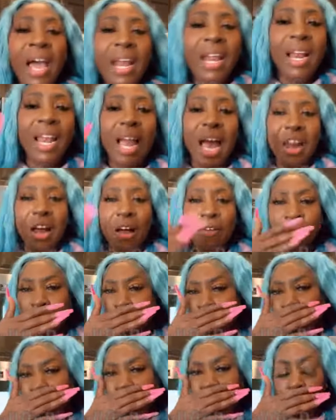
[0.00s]
had a lot of
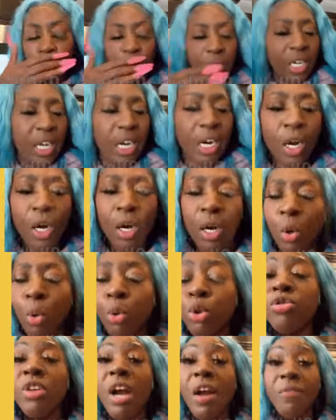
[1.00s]
friends out there
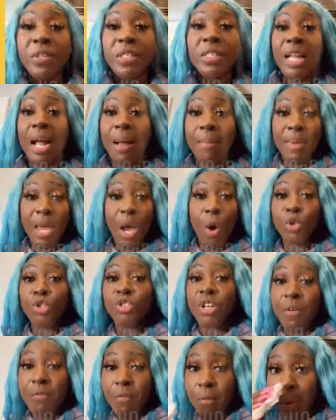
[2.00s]
who try to stop me and who
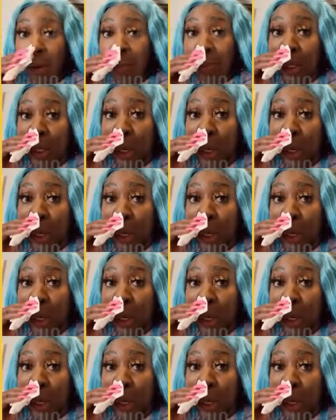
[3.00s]
try to bring